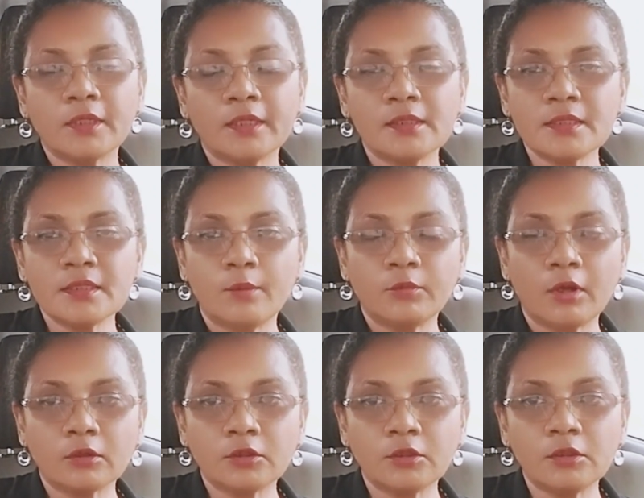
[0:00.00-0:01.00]
take your time,
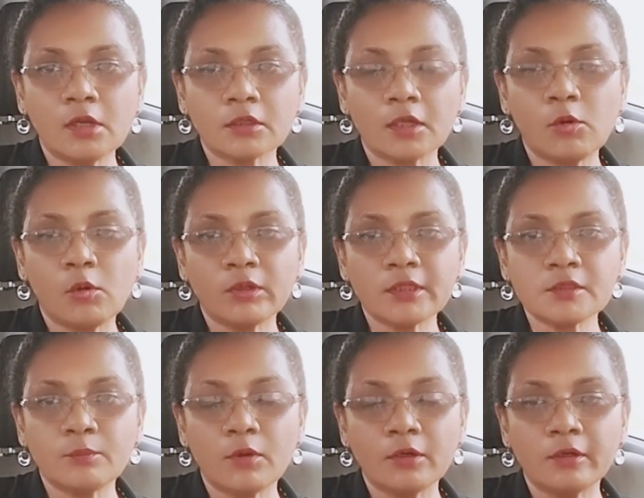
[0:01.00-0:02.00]
talk to your doctor about what is
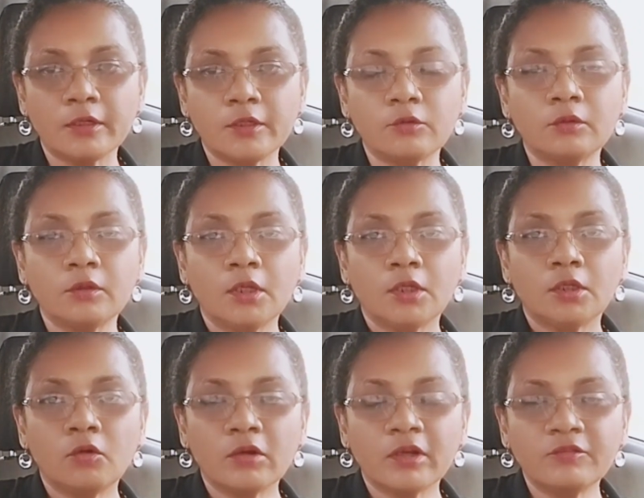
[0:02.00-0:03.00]
bothering you.
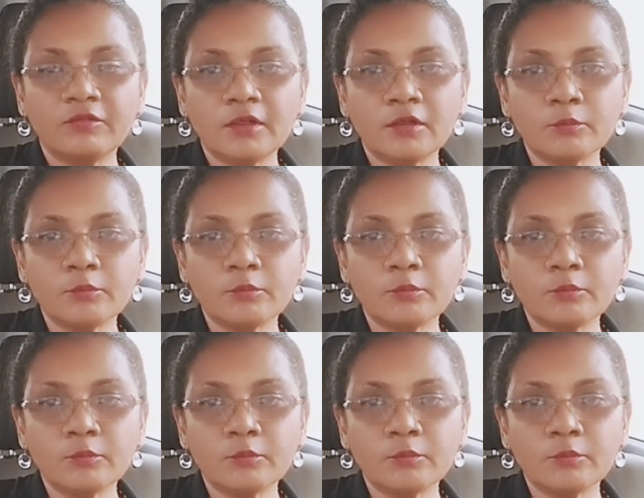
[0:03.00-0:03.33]
Go and fill your